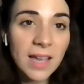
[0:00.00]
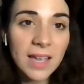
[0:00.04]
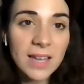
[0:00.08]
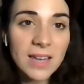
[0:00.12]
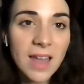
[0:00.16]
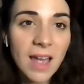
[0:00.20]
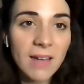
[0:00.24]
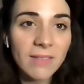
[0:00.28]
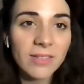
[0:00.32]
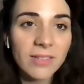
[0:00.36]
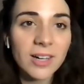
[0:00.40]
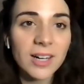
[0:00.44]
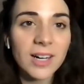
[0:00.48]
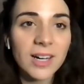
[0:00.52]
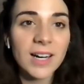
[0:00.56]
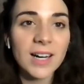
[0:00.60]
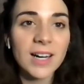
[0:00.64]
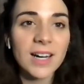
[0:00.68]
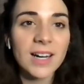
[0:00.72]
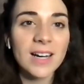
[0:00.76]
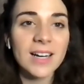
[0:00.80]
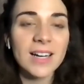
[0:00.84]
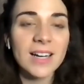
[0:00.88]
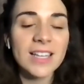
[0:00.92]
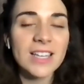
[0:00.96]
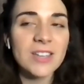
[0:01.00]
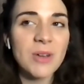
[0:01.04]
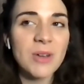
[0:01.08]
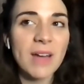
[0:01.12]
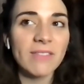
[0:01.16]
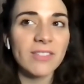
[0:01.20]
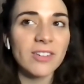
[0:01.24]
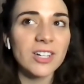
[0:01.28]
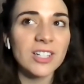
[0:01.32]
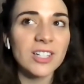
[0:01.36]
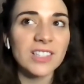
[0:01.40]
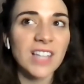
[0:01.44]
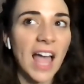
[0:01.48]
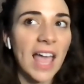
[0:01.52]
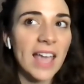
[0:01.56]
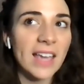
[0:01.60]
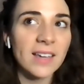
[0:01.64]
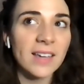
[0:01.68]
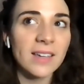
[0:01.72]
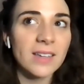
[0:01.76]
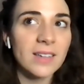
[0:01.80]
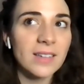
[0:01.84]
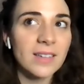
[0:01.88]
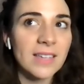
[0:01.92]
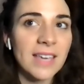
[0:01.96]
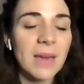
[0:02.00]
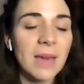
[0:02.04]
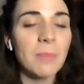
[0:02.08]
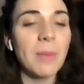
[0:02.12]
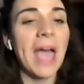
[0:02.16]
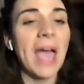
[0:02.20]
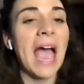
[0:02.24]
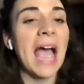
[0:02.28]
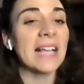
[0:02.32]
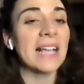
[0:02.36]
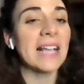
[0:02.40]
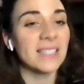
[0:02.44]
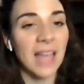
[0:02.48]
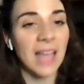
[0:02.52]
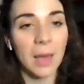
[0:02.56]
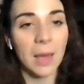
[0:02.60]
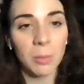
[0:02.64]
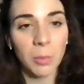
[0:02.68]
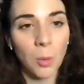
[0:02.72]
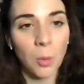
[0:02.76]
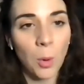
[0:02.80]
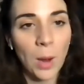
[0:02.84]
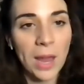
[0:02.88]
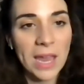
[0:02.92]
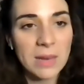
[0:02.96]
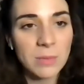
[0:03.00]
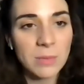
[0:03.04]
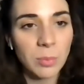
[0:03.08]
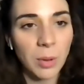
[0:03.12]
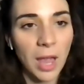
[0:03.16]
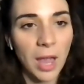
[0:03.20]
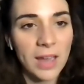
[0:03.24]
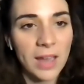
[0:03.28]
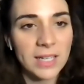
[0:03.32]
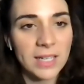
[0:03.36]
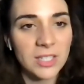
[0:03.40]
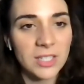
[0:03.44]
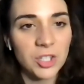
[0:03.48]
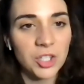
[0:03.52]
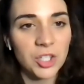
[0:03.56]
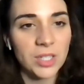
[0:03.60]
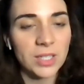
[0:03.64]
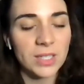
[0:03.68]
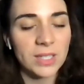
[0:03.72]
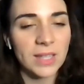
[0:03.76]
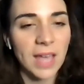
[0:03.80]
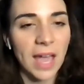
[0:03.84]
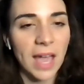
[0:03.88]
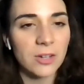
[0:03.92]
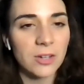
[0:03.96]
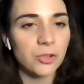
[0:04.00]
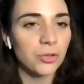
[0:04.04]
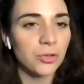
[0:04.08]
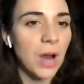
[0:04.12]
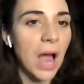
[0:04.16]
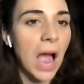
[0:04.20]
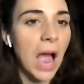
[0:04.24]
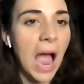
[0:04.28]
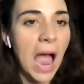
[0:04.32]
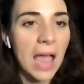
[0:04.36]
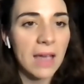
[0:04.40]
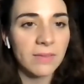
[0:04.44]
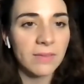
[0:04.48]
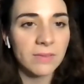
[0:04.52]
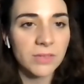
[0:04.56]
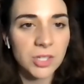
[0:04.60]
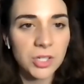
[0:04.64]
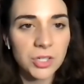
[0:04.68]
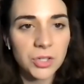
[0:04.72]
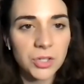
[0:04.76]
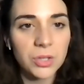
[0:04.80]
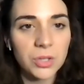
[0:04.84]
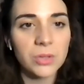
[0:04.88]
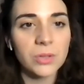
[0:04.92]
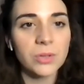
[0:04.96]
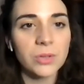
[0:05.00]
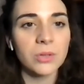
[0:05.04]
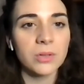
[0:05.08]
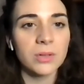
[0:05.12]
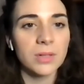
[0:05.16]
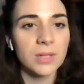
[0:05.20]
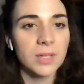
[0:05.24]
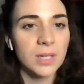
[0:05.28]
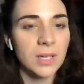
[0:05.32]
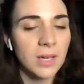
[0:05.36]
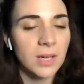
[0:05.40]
You never like get past that point, but it's just that drive to do,